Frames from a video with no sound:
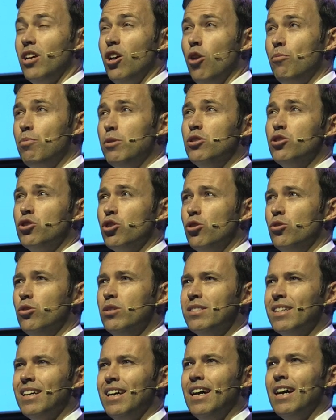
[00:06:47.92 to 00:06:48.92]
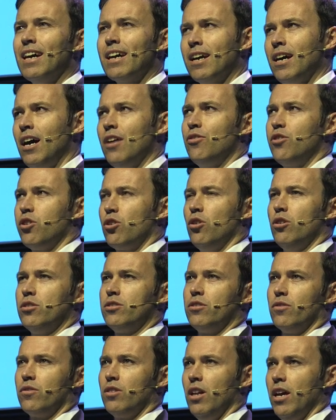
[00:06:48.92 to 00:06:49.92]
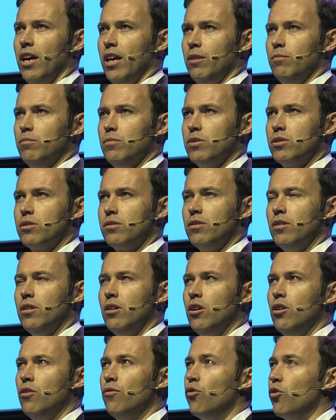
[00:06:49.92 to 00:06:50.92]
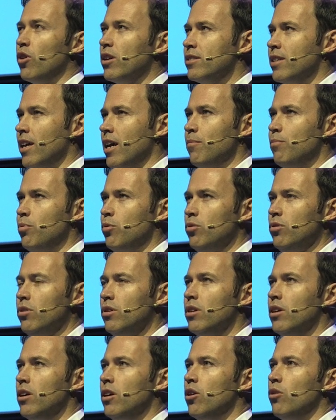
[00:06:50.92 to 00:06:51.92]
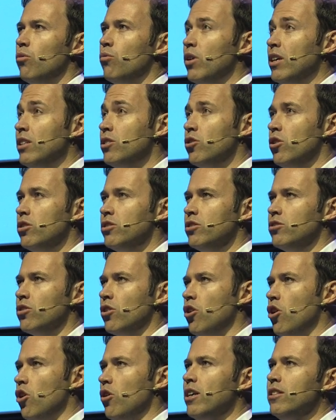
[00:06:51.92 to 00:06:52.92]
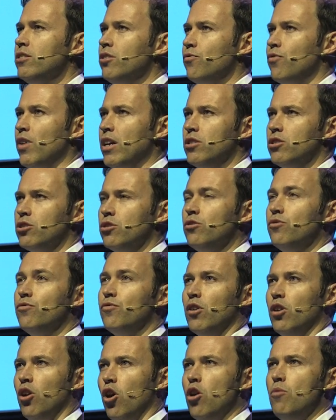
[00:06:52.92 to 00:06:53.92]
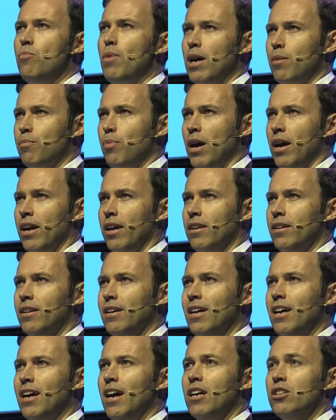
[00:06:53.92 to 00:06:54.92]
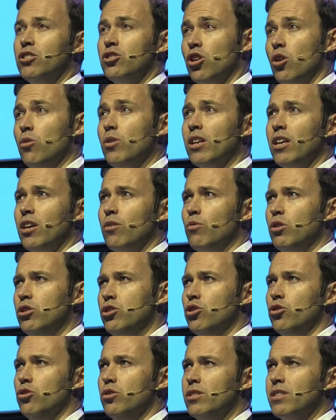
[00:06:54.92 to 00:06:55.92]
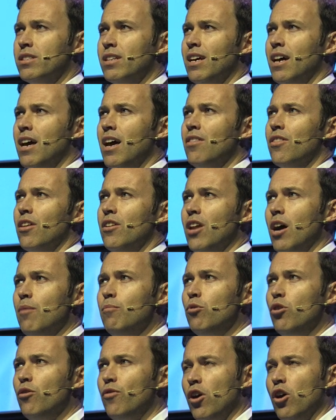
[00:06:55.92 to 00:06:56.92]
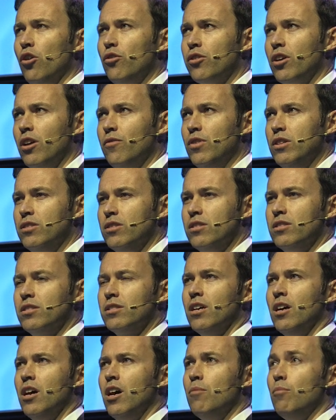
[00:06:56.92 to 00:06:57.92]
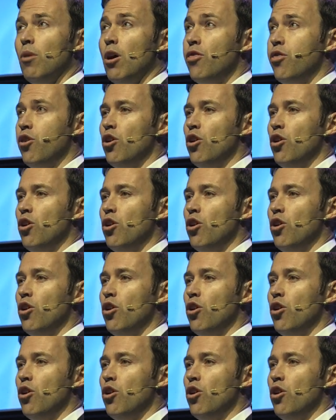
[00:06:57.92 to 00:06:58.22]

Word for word: to help insurers cut the cost of claims. For example, research into early intervention for low back pain has shown it can reduce the number of healthcare visits by